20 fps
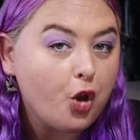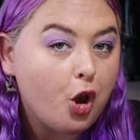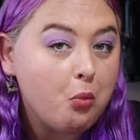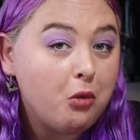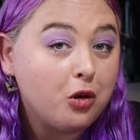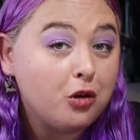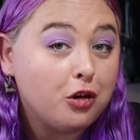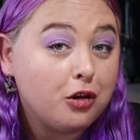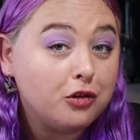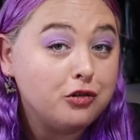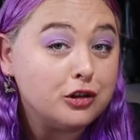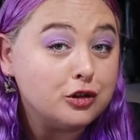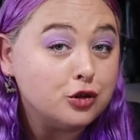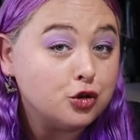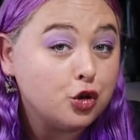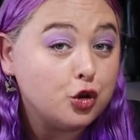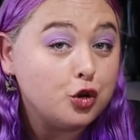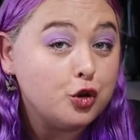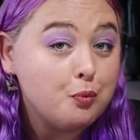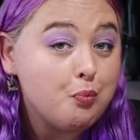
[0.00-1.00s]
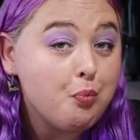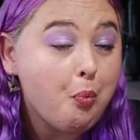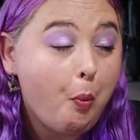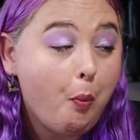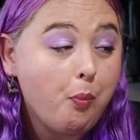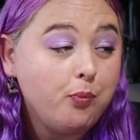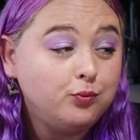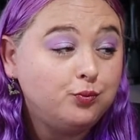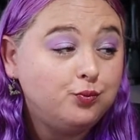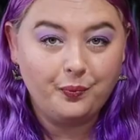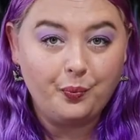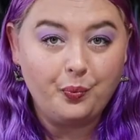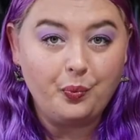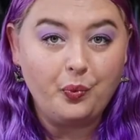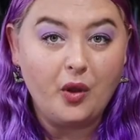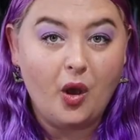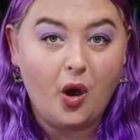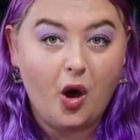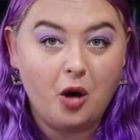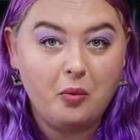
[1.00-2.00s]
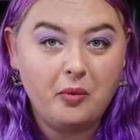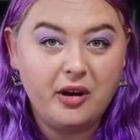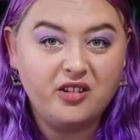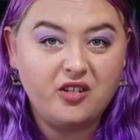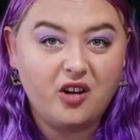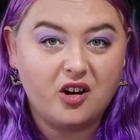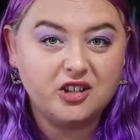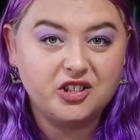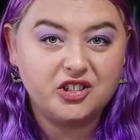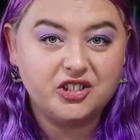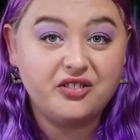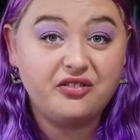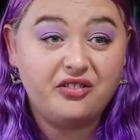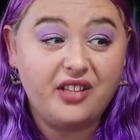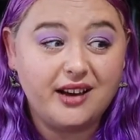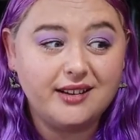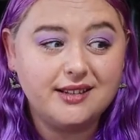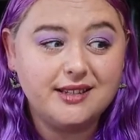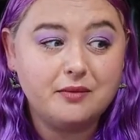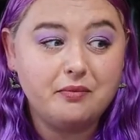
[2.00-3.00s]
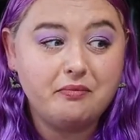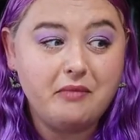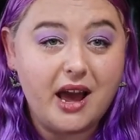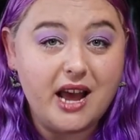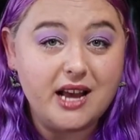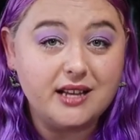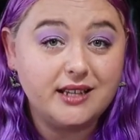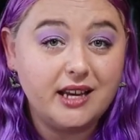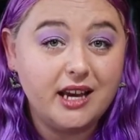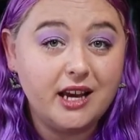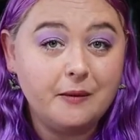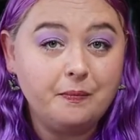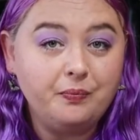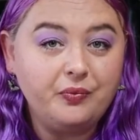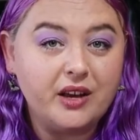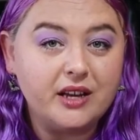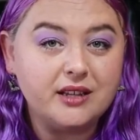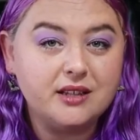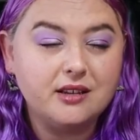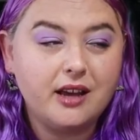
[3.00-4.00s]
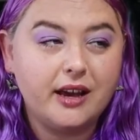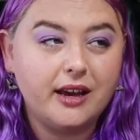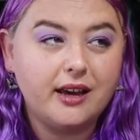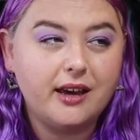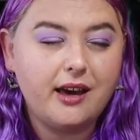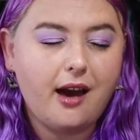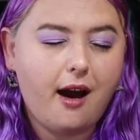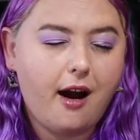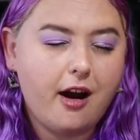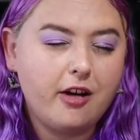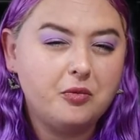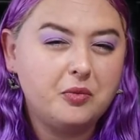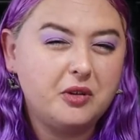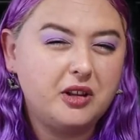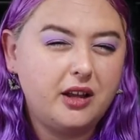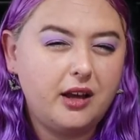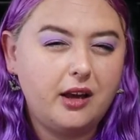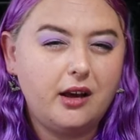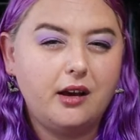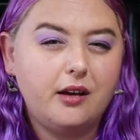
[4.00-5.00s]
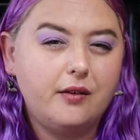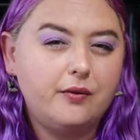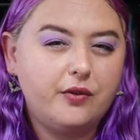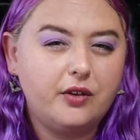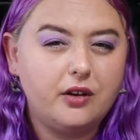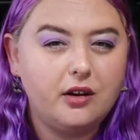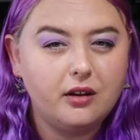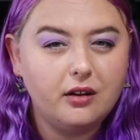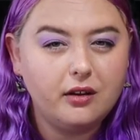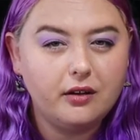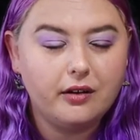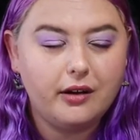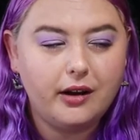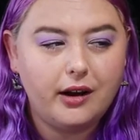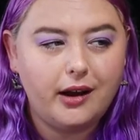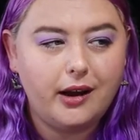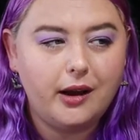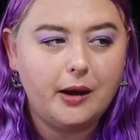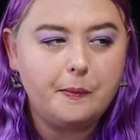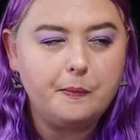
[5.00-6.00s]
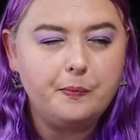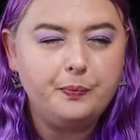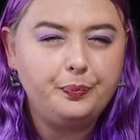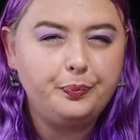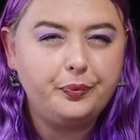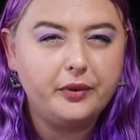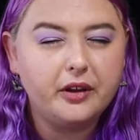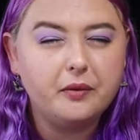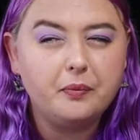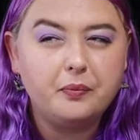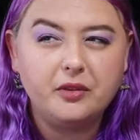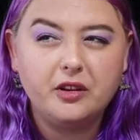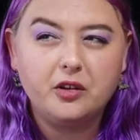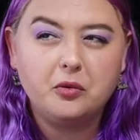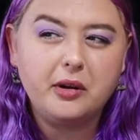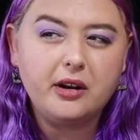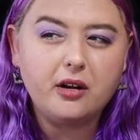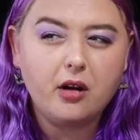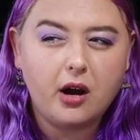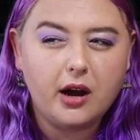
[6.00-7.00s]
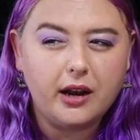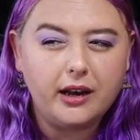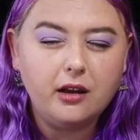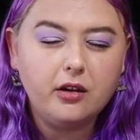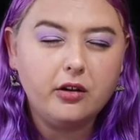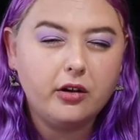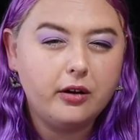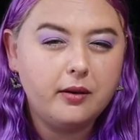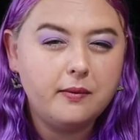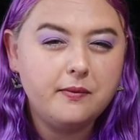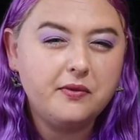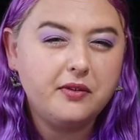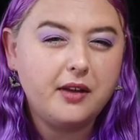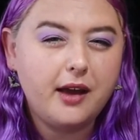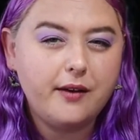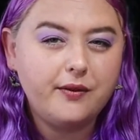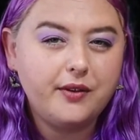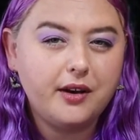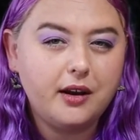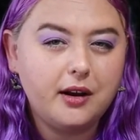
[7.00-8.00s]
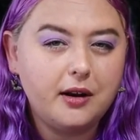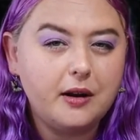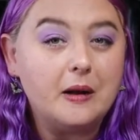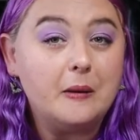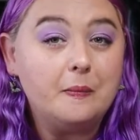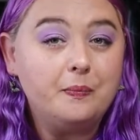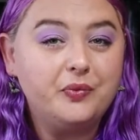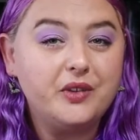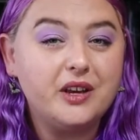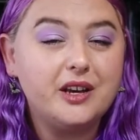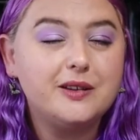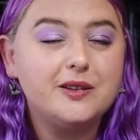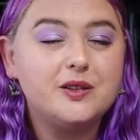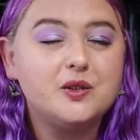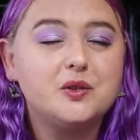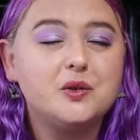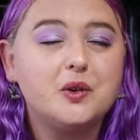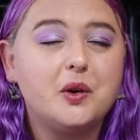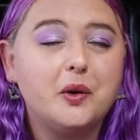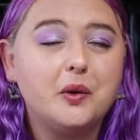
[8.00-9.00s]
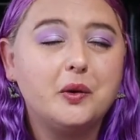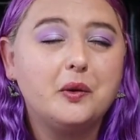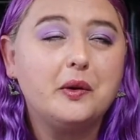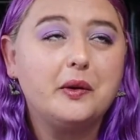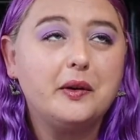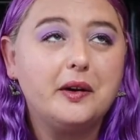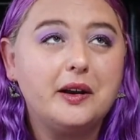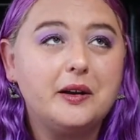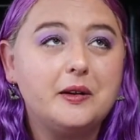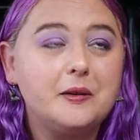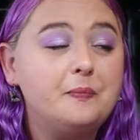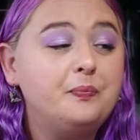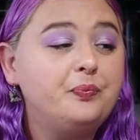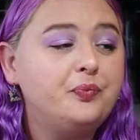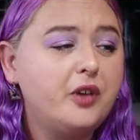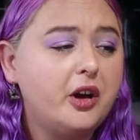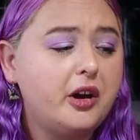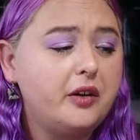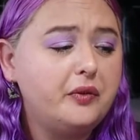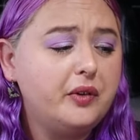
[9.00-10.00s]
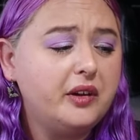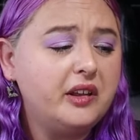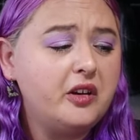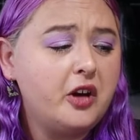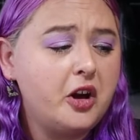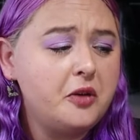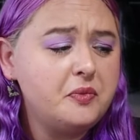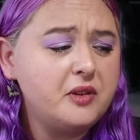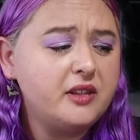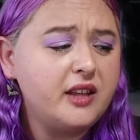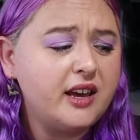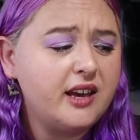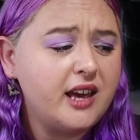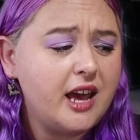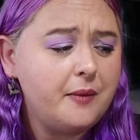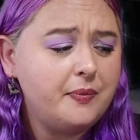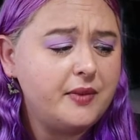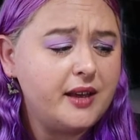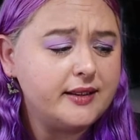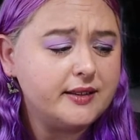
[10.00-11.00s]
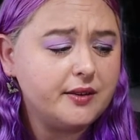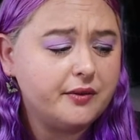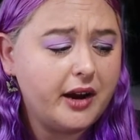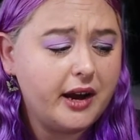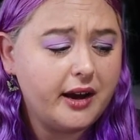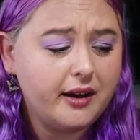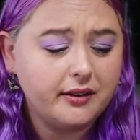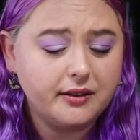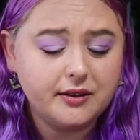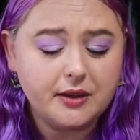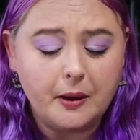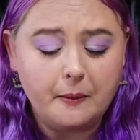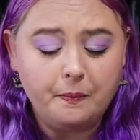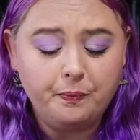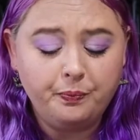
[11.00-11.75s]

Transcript: Oh my god, that's good. Oh my gosh, that's amazing. It's like caramelly, vanilla-y, a little bit honeycomb flavored. It's so good. I really hope that they keep these around.